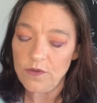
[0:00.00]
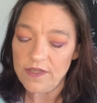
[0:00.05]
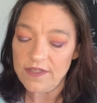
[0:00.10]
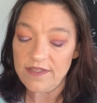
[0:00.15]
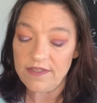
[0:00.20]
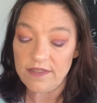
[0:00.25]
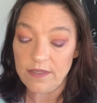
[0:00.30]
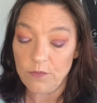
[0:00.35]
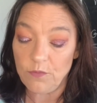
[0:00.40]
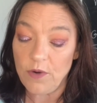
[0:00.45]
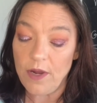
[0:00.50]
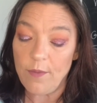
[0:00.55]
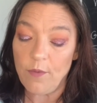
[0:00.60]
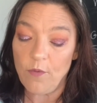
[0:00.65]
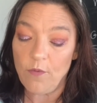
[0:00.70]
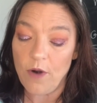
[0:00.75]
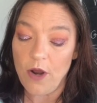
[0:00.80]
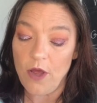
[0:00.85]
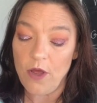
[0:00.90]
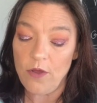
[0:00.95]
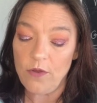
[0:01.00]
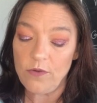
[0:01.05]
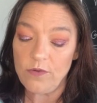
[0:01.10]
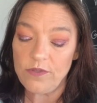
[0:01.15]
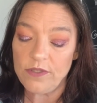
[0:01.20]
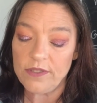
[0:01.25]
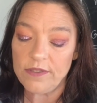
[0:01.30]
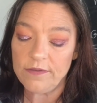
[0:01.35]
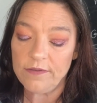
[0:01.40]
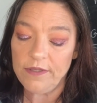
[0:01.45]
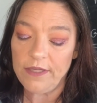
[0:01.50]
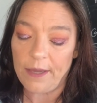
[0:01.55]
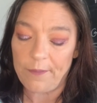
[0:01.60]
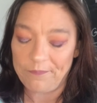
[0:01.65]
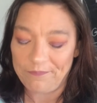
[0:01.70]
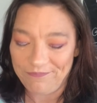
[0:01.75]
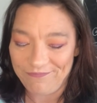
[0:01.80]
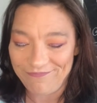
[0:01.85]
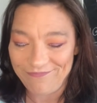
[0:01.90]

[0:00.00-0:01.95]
This is in Rebel Rose. Yep,